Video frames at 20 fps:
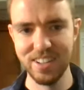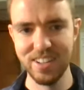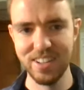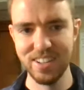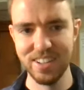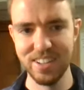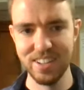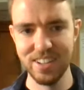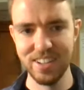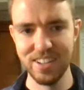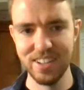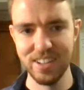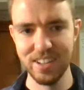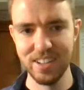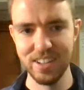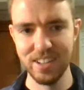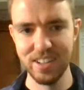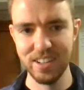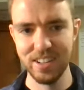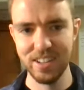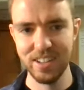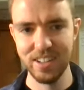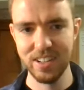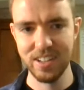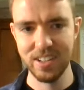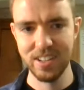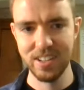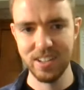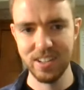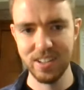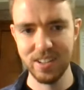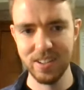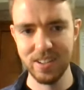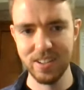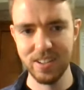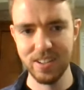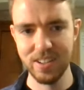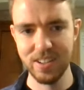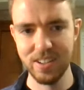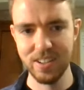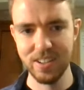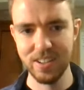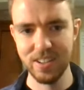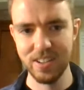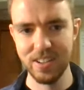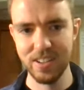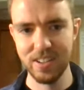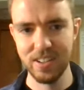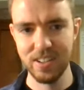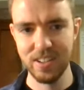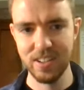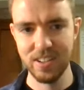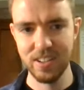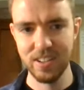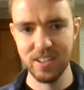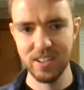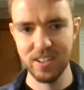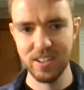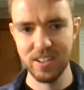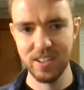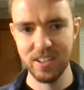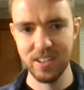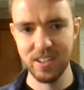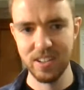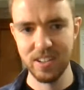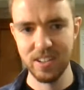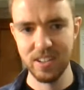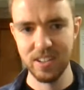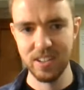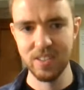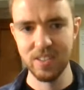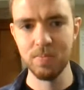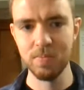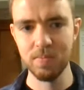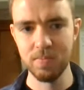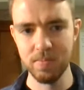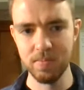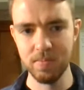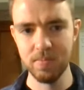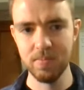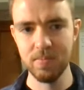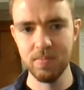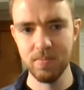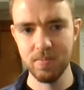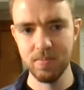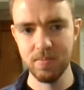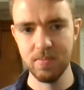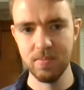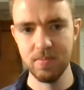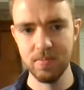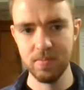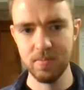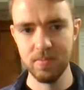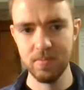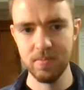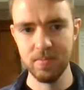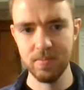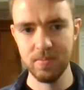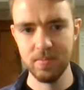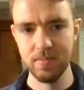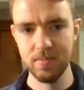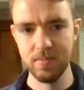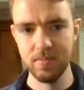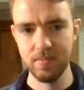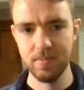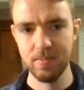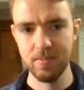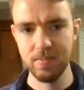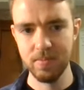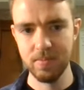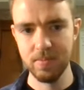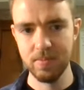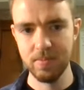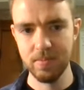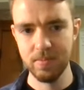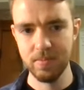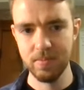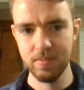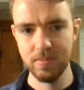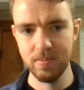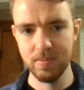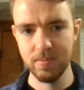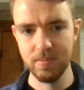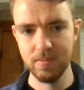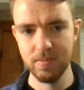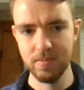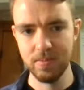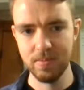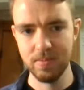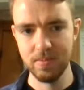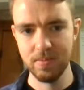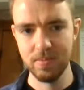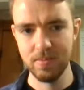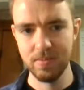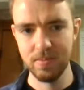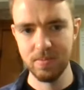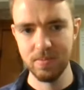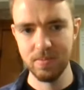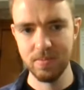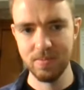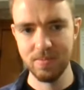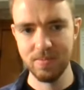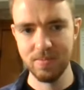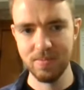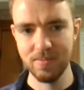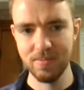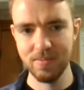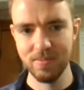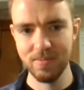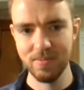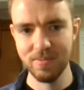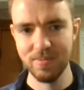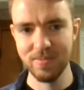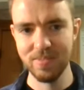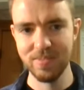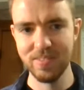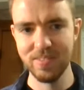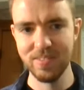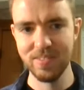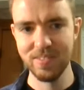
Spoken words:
This person isn't speaking.